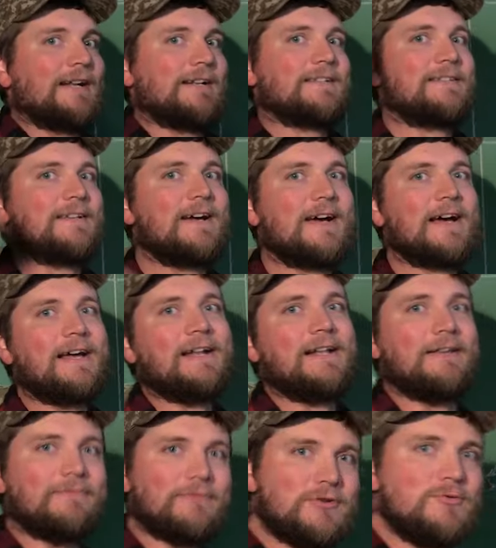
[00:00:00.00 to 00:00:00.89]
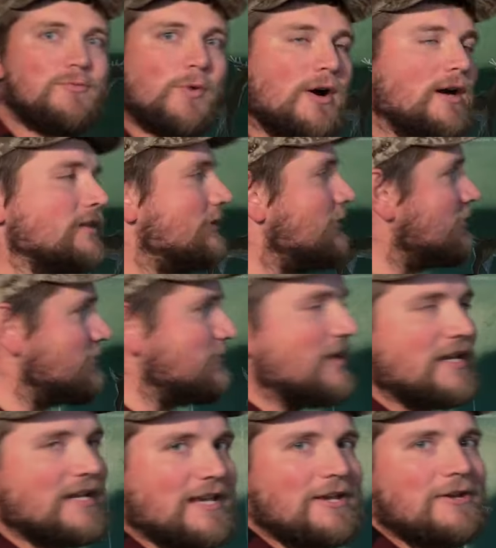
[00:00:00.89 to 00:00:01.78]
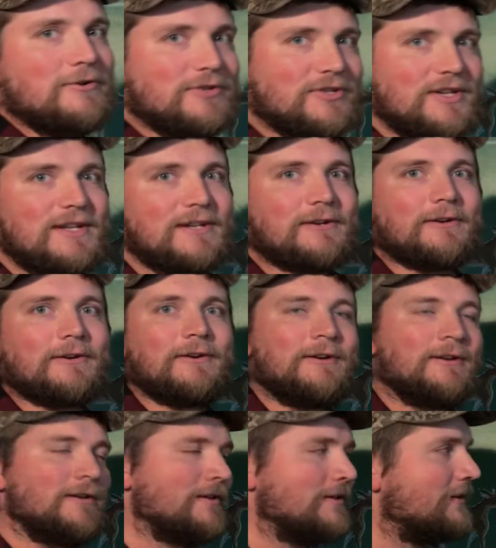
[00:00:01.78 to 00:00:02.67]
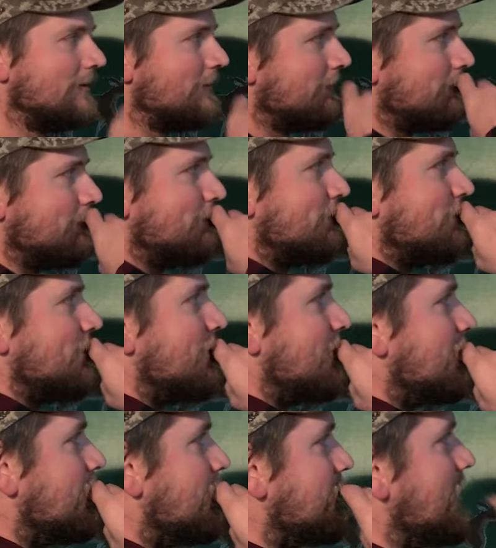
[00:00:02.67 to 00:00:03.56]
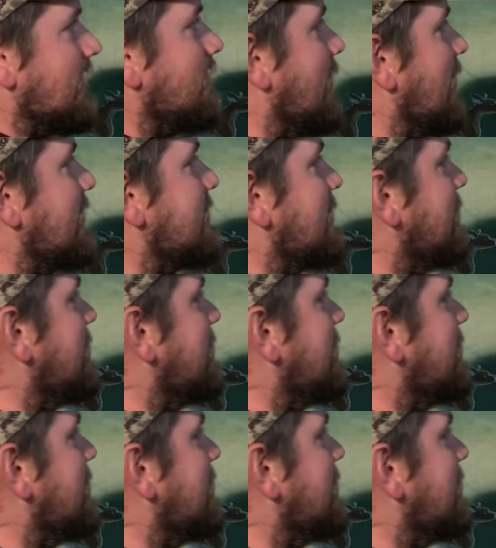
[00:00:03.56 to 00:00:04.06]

a side if you want those big, huge deer. Because otherwise, they